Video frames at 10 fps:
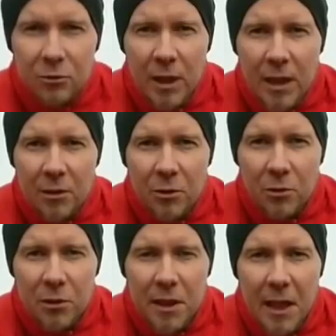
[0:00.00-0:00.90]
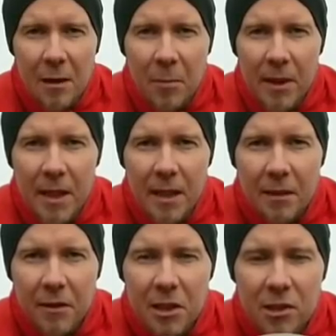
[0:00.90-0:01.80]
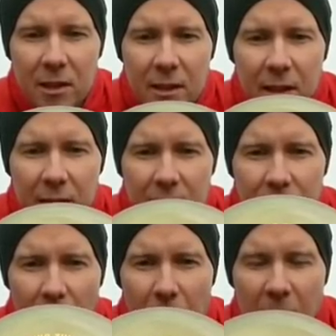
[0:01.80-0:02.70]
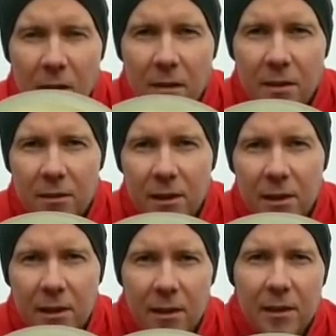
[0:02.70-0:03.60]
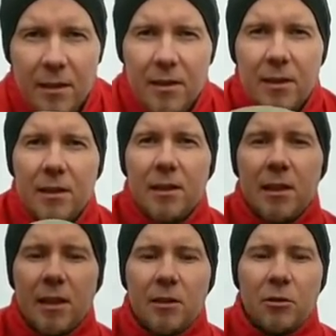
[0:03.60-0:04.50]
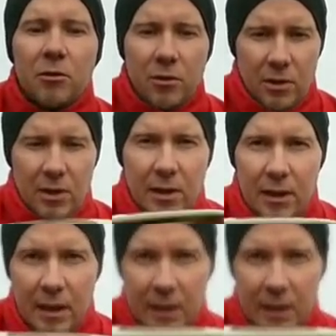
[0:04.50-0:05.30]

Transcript: really cool stamp, Denavici Roaming Thunder CD2. This